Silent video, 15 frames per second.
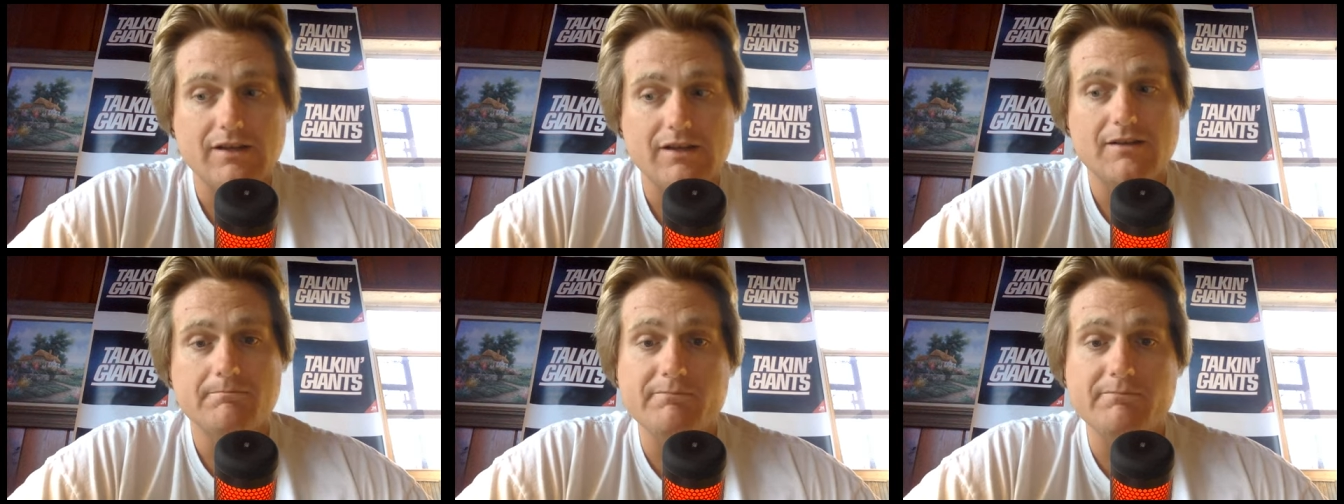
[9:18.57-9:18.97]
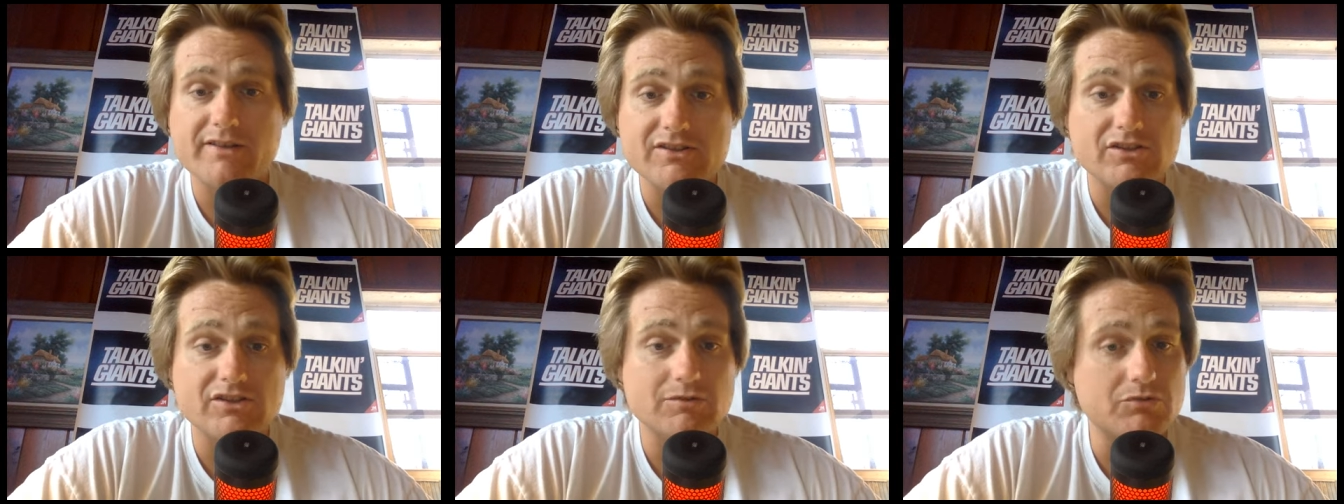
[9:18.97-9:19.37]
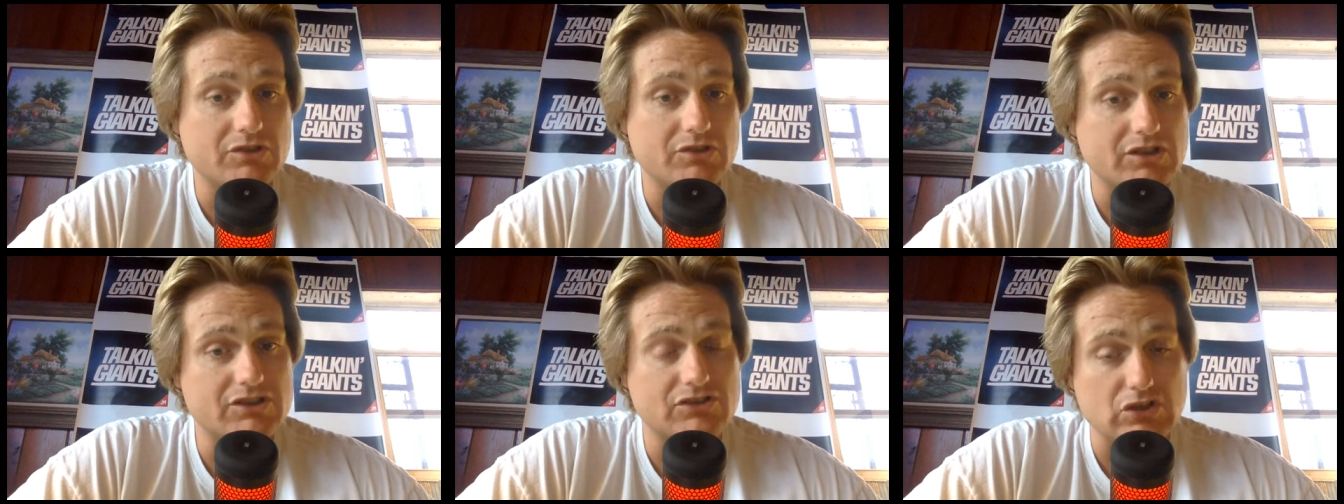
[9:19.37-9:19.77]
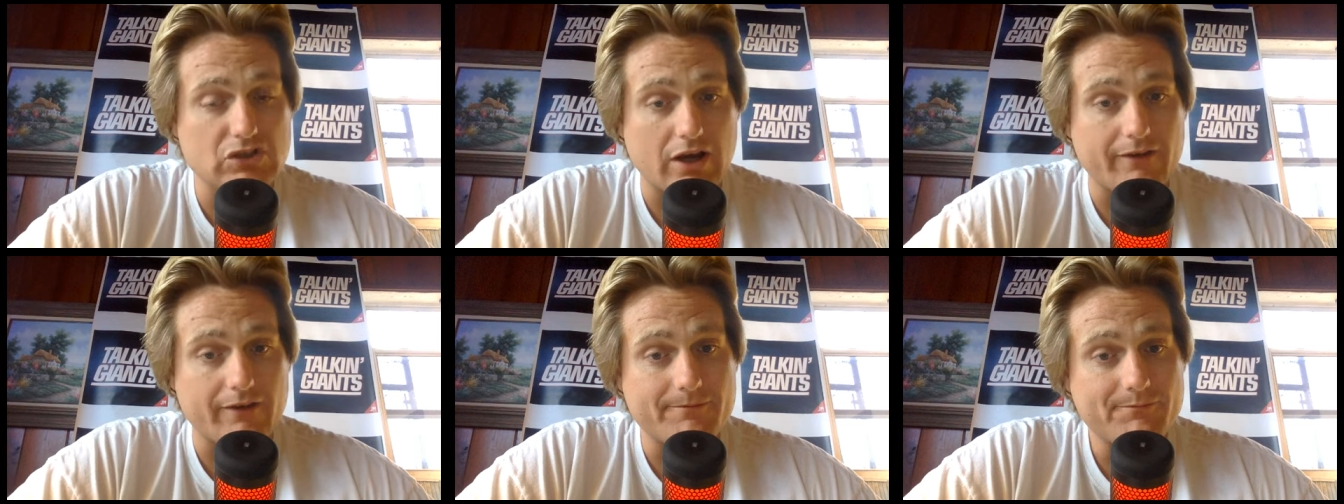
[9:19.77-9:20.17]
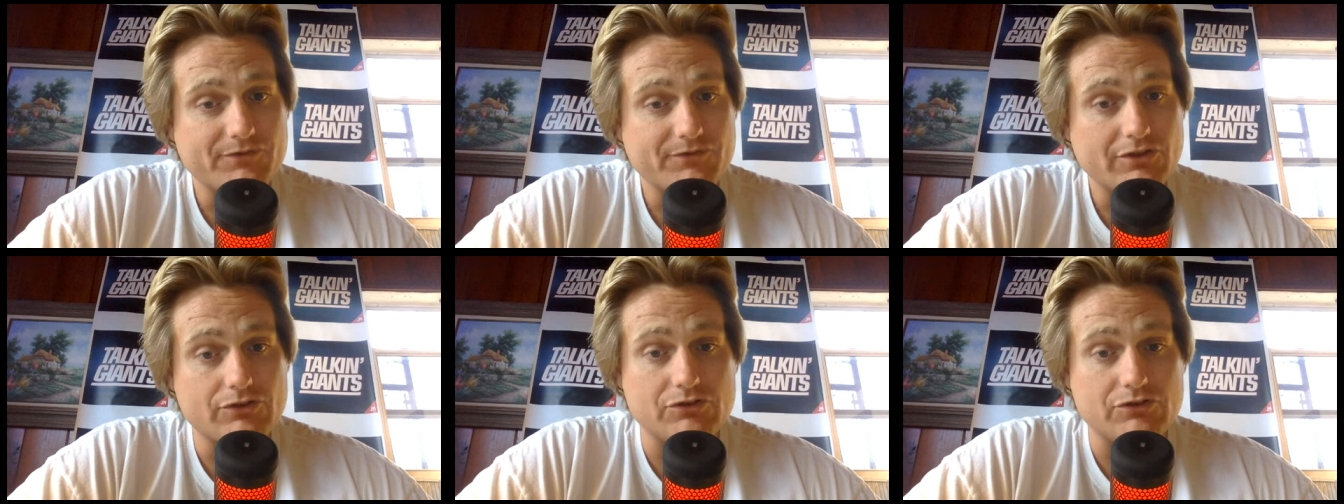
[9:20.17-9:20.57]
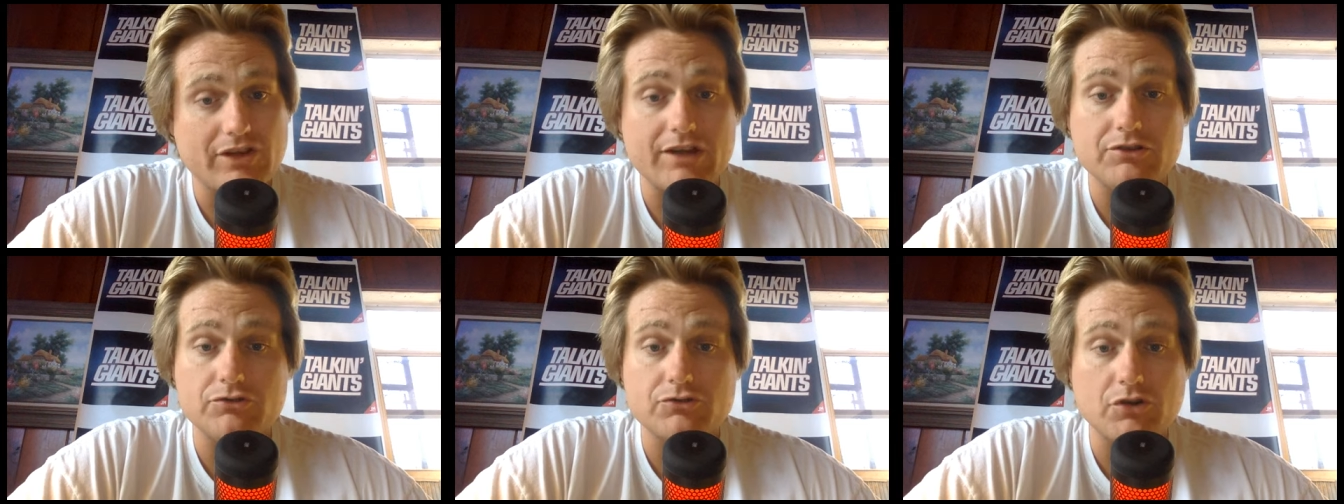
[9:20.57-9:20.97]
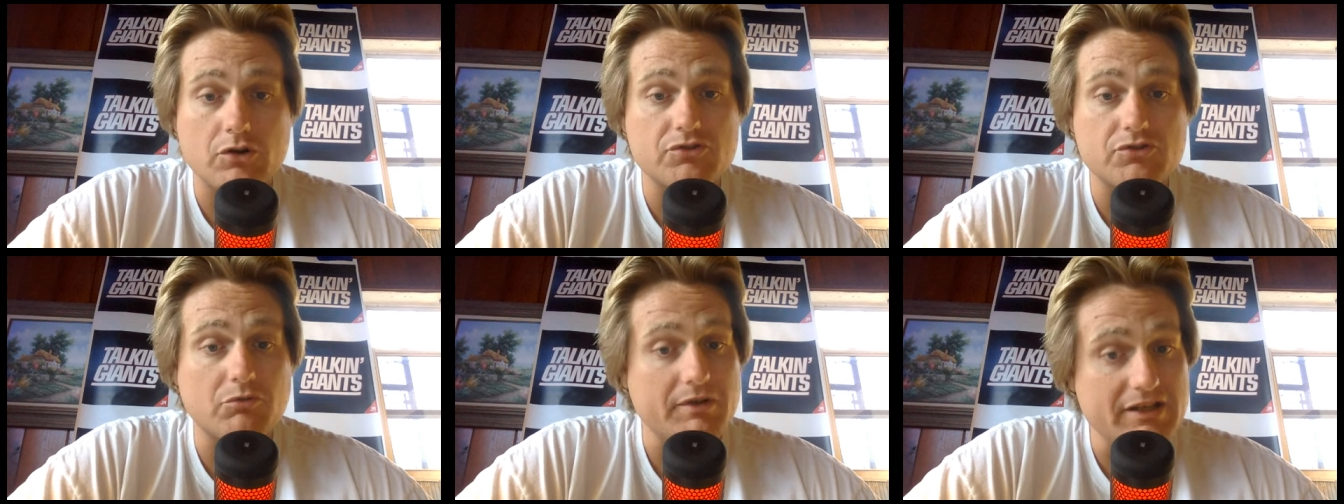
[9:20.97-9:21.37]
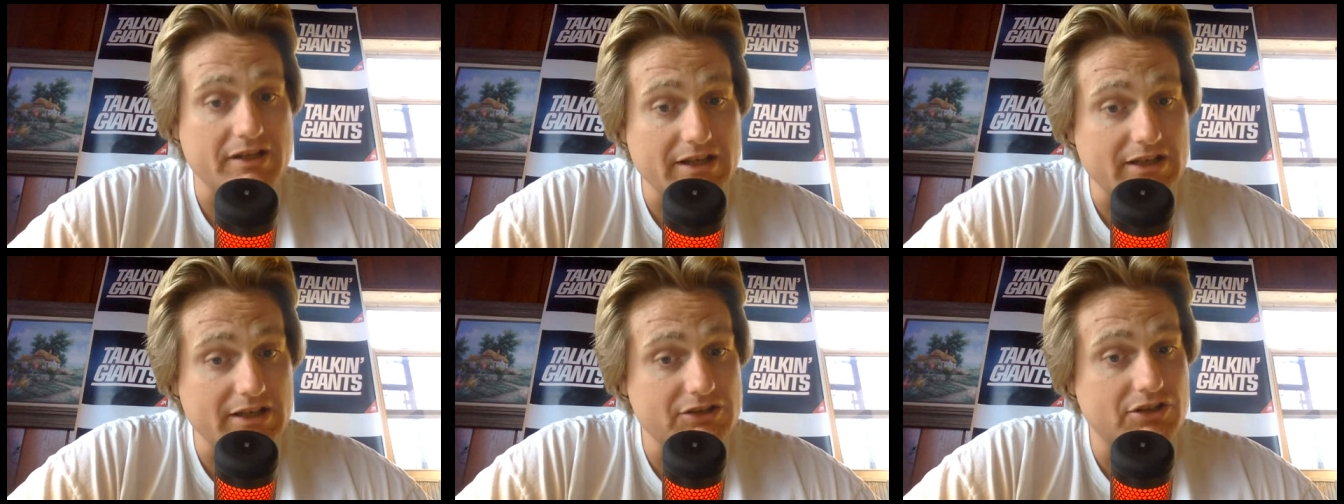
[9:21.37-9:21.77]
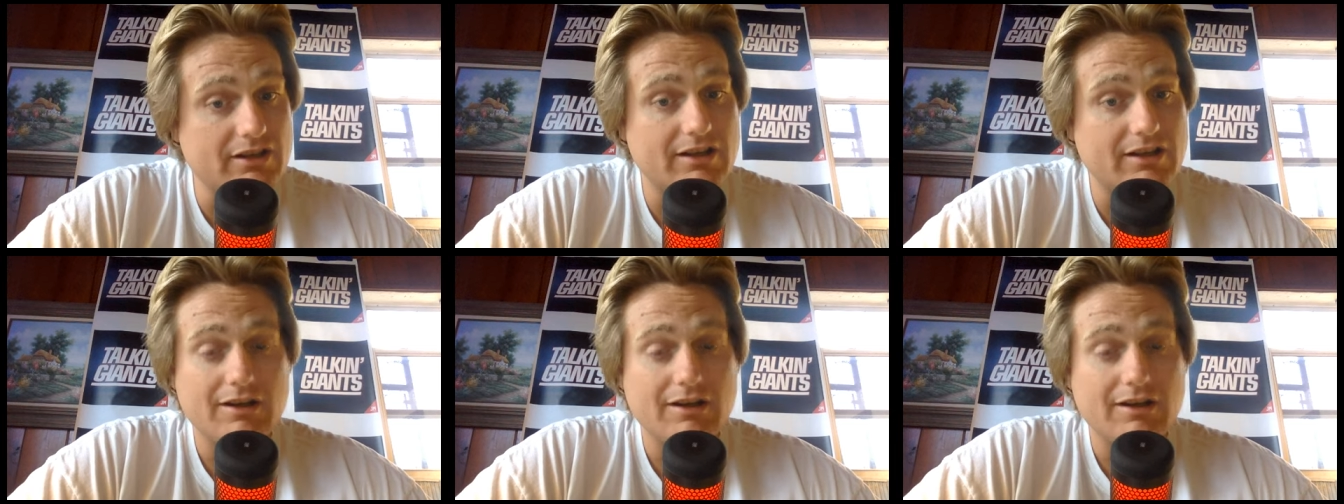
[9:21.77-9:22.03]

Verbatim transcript: Been some good stuff. So, Daniel Jones, we need you.